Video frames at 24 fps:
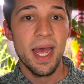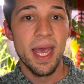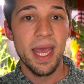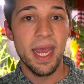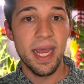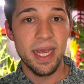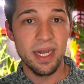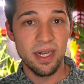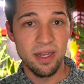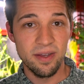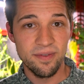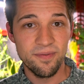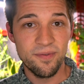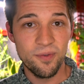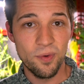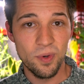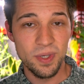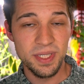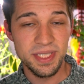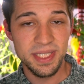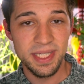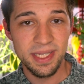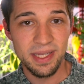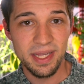And
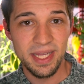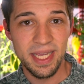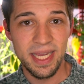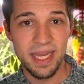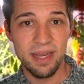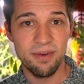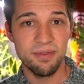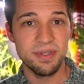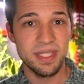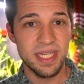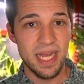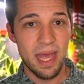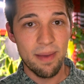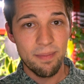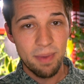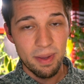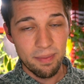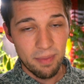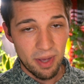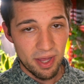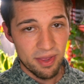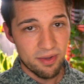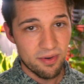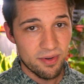unfortunately, it was at my
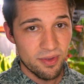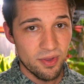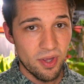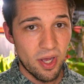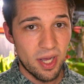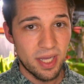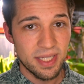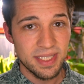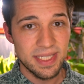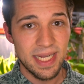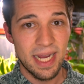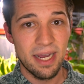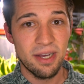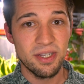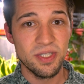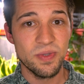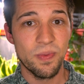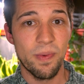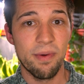mother-in-law's house.